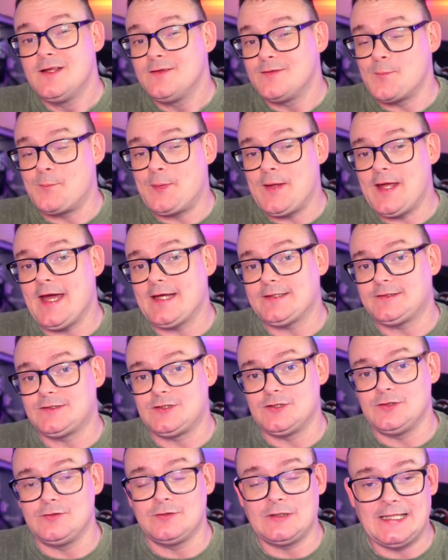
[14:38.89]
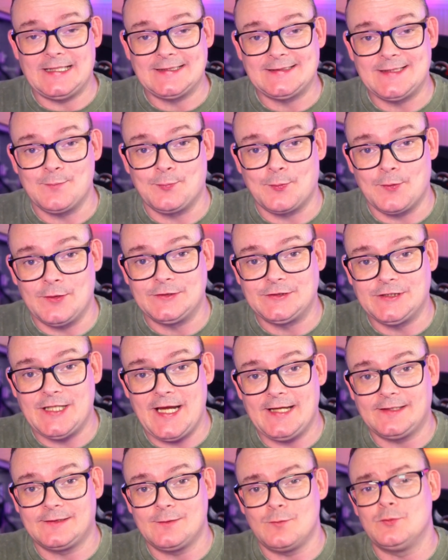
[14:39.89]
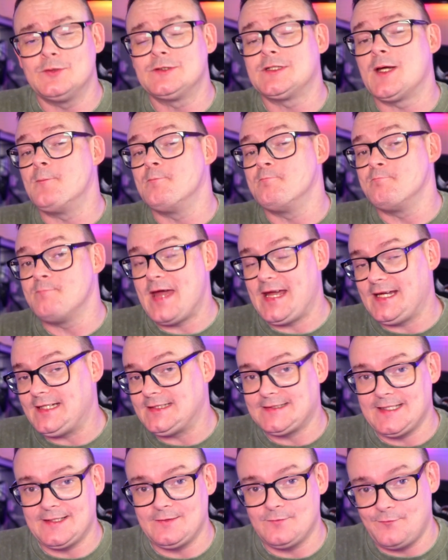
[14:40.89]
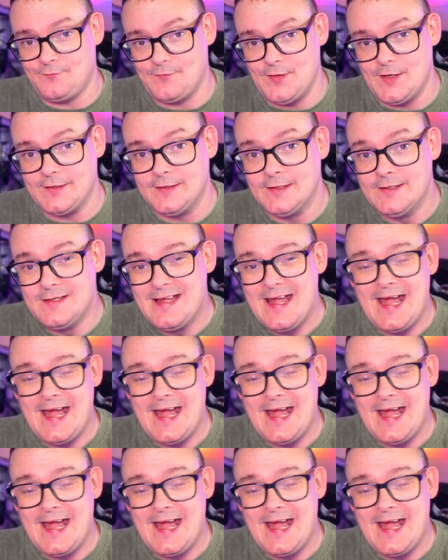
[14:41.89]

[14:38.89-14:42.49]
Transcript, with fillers: The PS2 Classic project was amazing fun